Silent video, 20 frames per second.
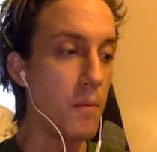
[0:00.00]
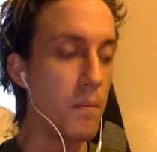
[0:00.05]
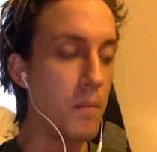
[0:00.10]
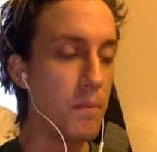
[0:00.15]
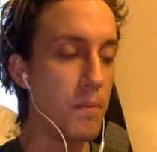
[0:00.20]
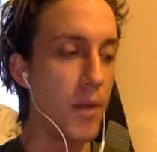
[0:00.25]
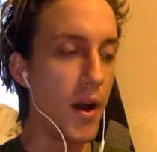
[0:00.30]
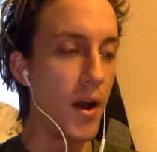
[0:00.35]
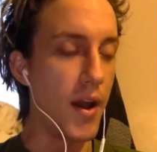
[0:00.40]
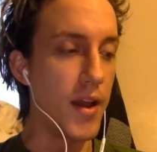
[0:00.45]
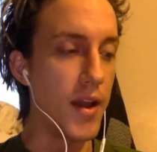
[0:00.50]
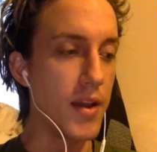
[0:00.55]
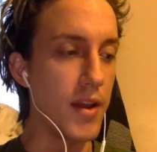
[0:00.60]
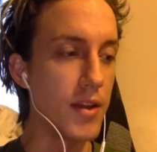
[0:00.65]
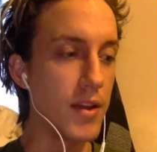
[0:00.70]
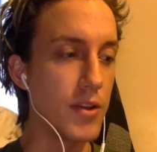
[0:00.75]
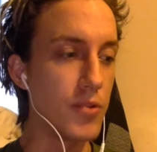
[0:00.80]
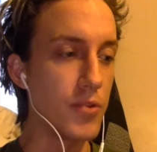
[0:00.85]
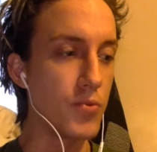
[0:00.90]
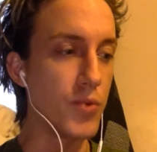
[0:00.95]
but
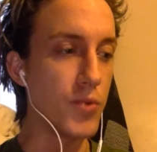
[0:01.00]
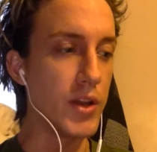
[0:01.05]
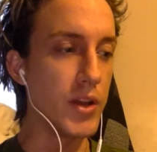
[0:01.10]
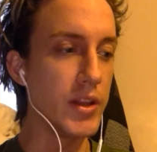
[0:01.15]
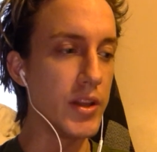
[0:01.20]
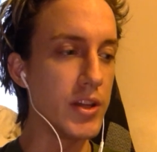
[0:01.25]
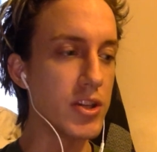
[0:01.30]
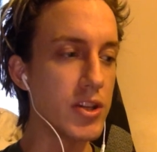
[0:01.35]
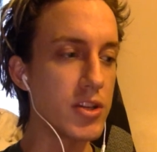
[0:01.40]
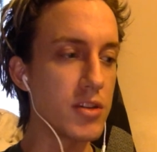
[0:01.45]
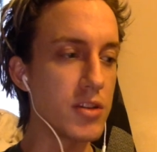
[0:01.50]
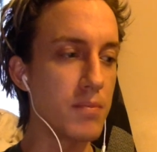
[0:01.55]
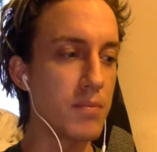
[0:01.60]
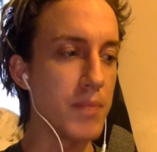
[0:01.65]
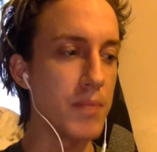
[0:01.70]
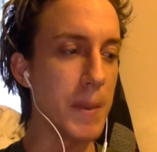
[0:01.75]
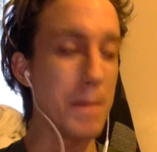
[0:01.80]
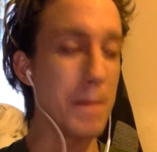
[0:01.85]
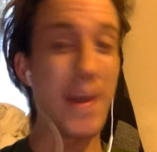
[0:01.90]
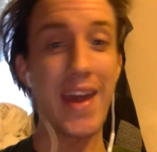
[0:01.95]
you really should
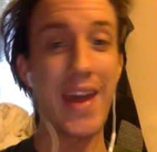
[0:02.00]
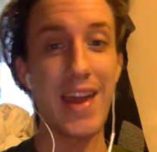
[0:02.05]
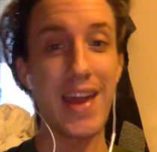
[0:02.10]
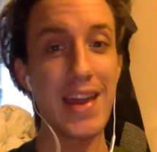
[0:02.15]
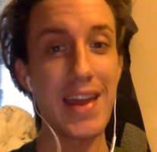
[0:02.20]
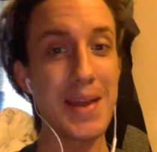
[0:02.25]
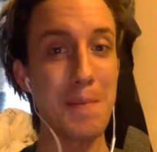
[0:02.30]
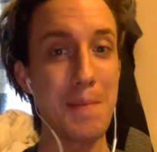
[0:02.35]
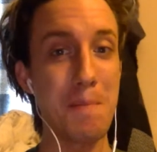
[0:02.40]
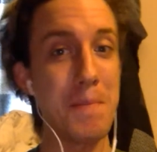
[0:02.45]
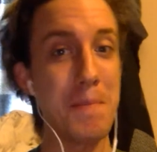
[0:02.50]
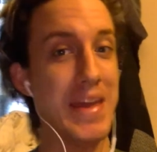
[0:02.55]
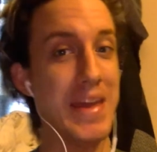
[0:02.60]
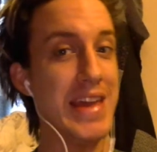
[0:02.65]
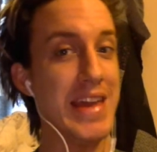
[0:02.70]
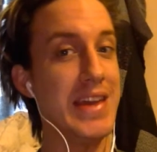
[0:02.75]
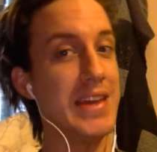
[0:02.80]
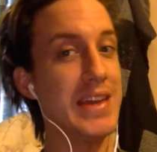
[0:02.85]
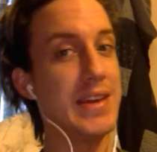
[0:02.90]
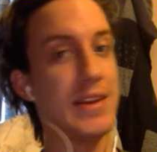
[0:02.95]
be paying
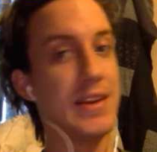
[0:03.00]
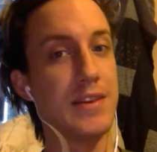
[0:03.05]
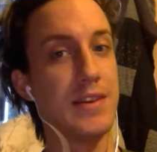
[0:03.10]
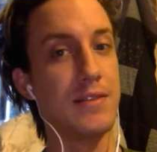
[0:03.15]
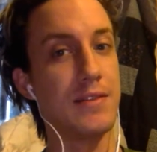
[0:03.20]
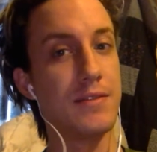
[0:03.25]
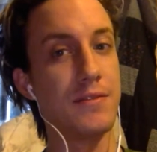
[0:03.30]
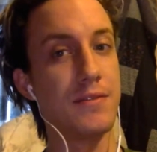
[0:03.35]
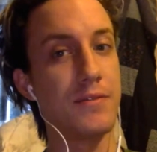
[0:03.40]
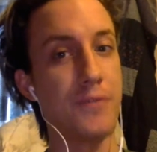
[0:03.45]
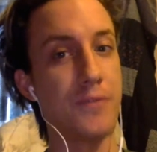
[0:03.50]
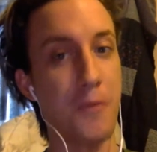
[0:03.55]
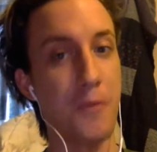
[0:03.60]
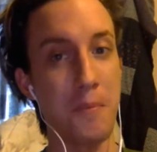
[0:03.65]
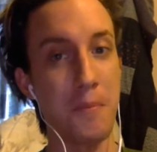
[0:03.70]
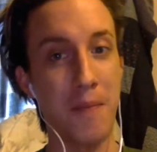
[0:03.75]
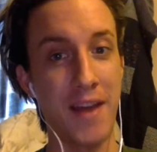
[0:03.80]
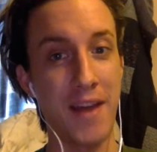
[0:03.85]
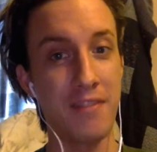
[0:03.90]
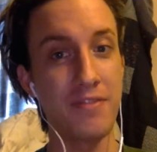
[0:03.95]
me for
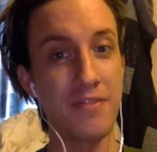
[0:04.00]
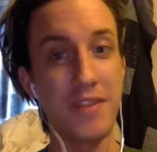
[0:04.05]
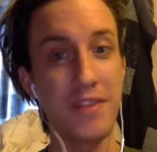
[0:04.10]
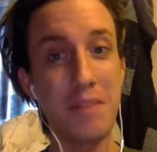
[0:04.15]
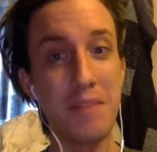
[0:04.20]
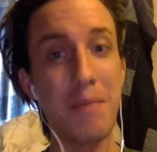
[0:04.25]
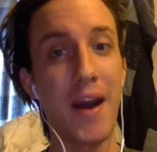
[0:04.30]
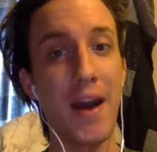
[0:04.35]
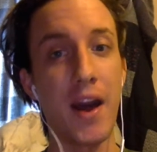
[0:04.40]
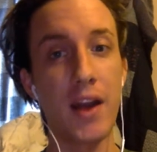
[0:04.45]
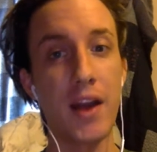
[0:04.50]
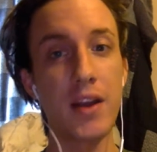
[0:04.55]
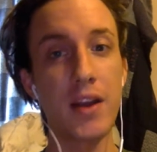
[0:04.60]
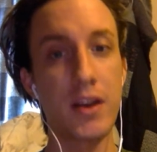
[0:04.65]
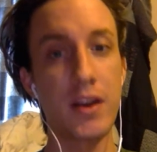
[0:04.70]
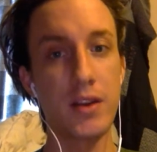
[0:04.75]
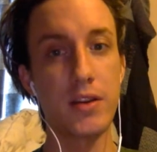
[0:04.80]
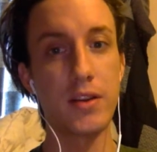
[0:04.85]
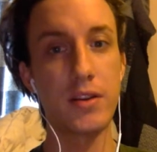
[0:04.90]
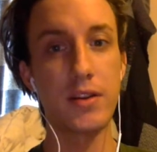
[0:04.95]
my feedback,
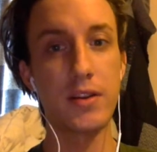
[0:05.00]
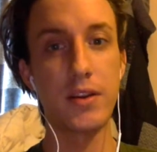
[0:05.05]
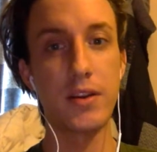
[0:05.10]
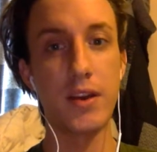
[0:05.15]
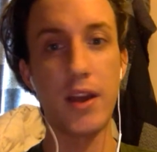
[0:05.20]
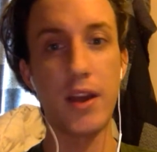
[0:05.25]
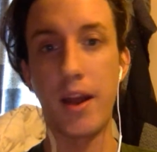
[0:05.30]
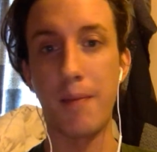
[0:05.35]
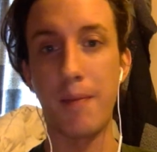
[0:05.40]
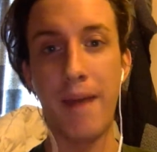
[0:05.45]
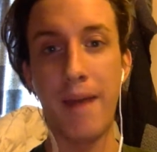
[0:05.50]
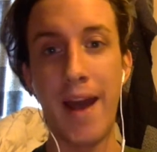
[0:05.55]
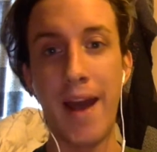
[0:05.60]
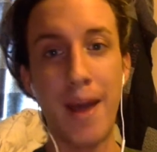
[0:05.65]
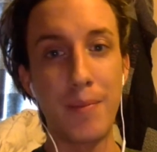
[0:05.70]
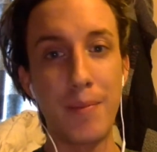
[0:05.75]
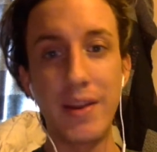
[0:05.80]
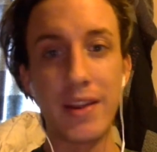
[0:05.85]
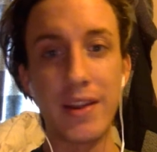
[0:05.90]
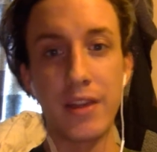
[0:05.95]
and I'm
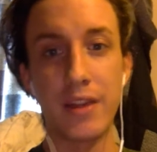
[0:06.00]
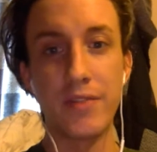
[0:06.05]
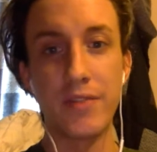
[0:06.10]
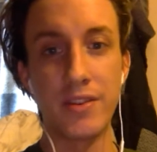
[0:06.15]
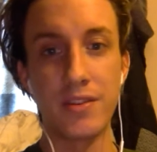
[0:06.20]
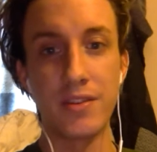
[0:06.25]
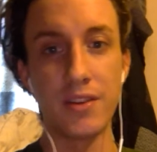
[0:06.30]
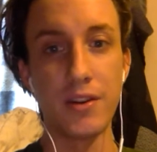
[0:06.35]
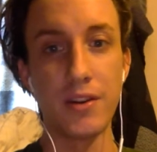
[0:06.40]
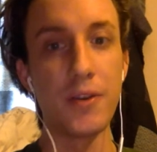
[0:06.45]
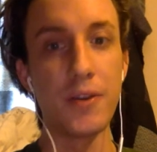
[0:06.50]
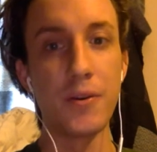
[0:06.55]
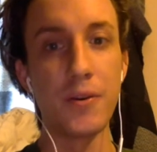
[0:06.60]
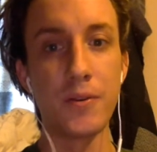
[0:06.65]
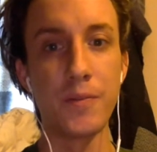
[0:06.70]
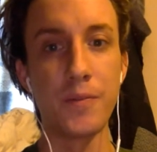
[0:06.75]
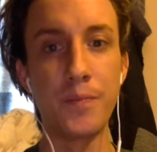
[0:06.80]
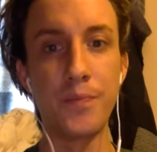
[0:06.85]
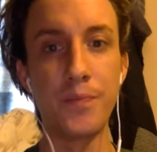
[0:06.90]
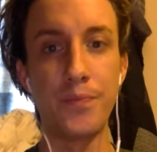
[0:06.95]
happy to give it to you."
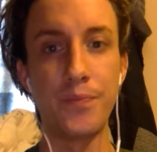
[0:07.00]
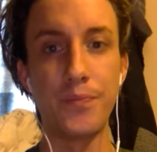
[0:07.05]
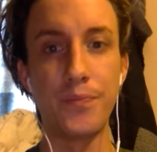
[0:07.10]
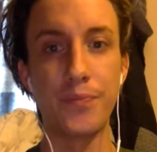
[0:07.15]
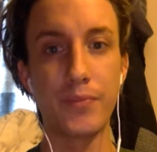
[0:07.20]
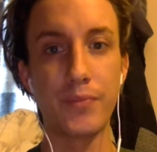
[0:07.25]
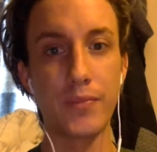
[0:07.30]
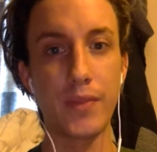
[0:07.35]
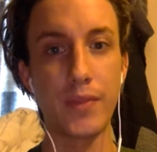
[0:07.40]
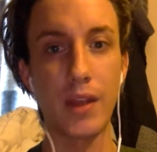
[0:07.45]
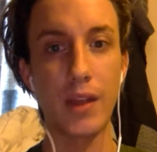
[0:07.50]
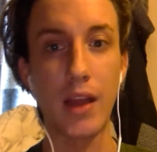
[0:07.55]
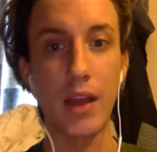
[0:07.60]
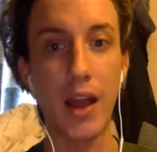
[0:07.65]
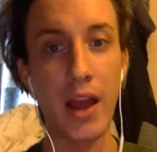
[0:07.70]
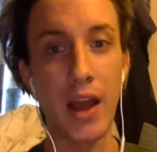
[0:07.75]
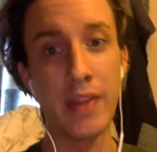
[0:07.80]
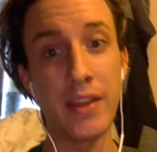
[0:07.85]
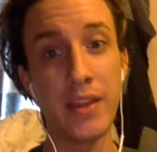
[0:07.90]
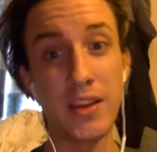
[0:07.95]

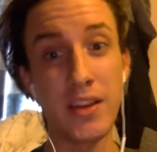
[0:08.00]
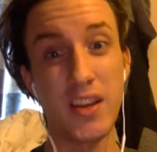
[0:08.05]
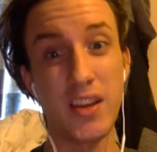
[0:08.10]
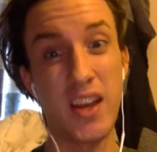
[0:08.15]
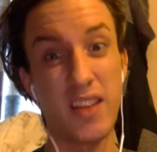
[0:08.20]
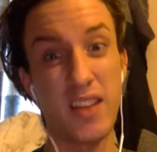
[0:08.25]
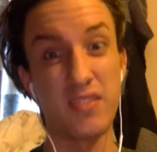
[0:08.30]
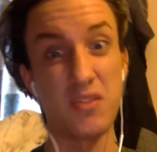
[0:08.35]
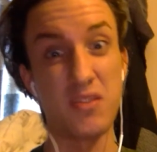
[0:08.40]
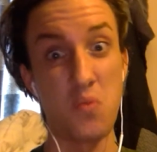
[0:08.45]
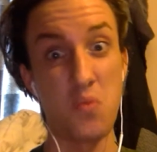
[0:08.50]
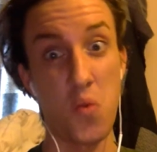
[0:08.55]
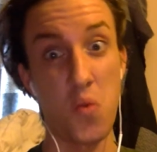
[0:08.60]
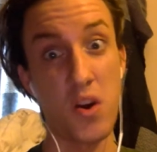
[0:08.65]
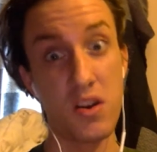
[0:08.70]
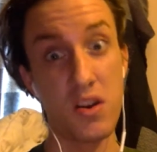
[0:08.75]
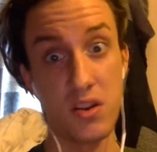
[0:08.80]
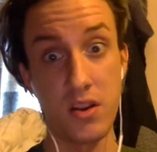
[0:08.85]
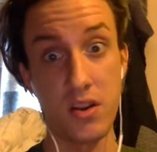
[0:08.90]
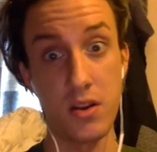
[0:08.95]
I think you have some
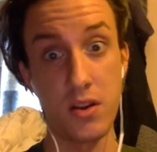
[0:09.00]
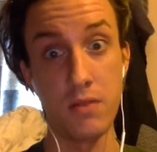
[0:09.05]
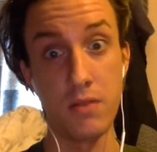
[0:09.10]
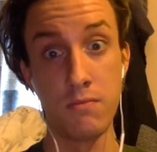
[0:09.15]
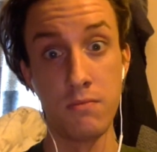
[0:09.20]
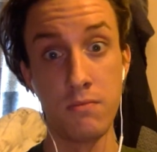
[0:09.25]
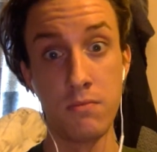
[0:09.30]
work to do.